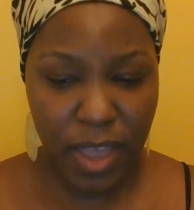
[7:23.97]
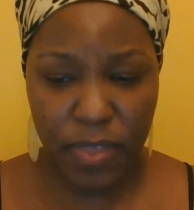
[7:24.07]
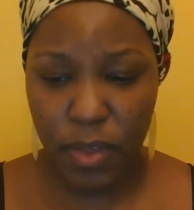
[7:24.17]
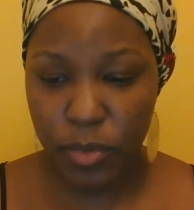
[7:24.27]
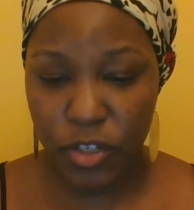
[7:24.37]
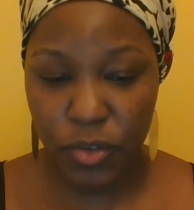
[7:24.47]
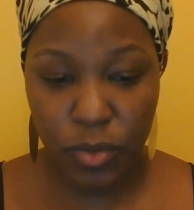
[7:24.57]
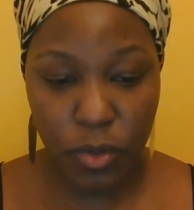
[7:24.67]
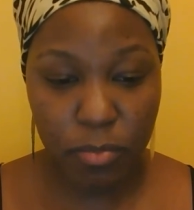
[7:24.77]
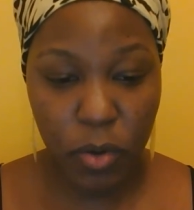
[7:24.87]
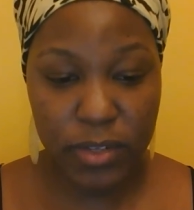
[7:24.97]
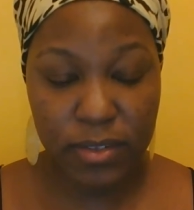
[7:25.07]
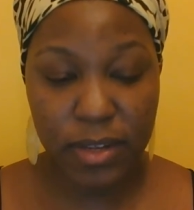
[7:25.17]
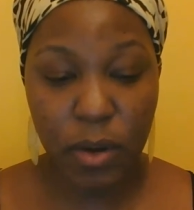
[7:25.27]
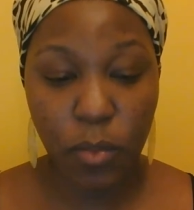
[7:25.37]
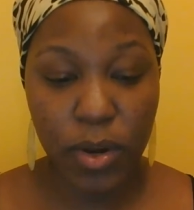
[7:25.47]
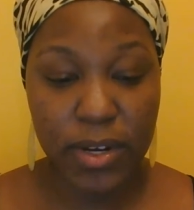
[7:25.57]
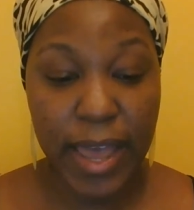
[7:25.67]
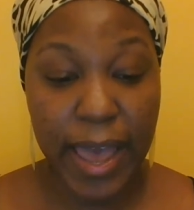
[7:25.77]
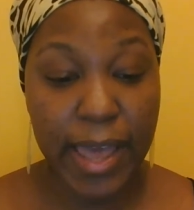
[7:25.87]
And then there were 2 little bonuses that I
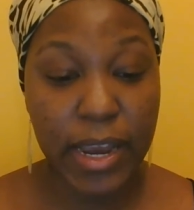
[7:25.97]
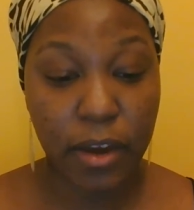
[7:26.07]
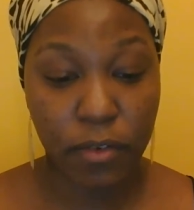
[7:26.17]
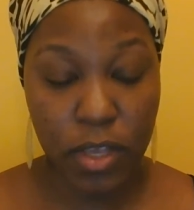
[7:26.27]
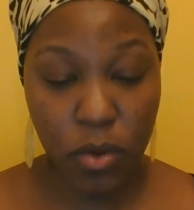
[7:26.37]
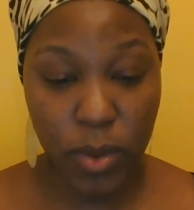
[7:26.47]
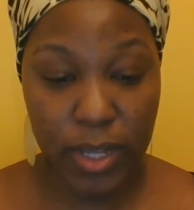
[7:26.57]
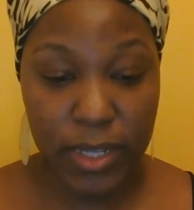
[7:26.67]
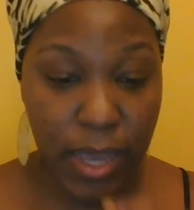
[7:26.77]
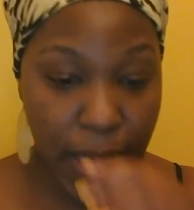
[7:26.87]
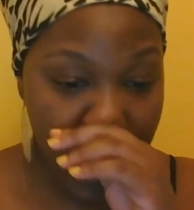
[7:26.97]
wanted to add here really quickly.